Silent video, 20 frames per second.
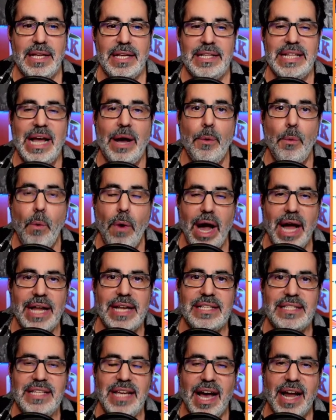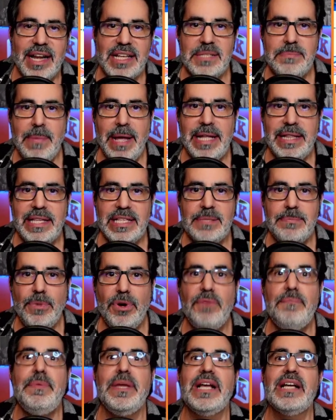Now, why does Giannis make this
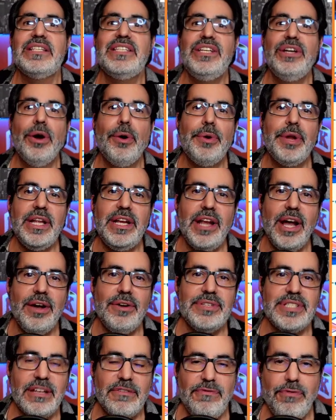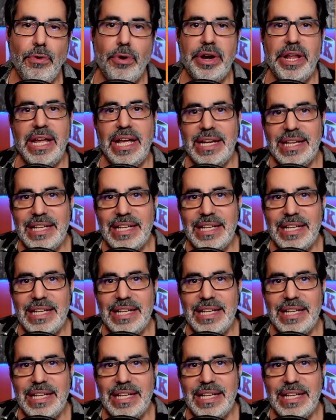move? Because he already knows that Fournier